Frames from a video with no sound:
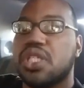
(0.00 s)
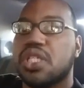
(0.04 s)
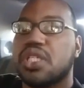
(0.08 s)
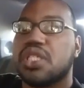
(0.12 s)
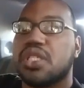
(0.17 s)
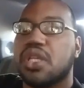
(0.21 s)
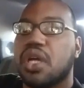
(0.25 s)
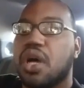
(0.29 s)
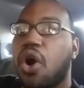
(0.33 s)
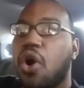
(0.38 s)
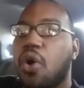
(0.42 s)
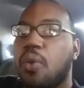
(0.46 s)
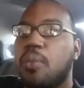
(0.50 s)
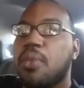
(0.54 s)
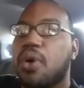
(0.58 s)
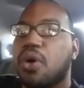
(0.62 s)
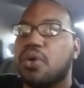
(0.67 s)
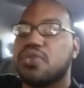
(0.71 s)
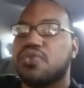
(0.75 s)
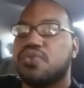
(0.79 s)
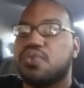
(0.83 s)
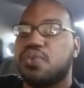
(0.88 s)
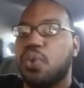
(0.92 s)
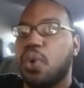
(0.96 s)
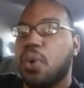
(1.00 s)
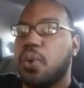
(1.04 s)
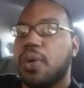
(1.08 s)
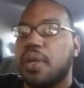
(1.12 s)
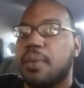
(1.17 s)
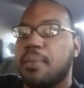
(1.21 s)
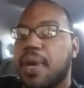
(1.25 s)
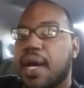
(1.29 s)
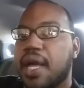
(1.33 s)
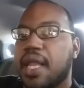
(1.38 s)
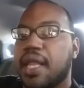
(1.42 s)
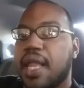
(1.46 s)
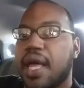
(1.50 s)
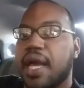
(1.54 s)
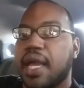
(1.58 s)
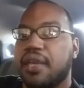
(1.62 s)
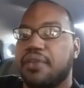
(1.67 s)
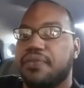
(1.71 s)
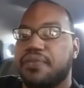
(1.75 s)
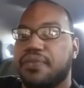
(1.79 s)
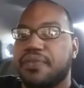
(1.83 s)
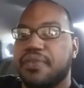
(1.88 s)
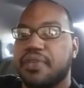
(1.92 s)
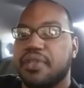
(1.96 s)
just almost ruined my
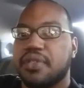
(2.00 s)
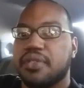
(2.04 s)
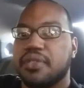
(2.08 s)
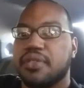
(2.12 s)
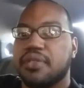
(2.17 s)
life.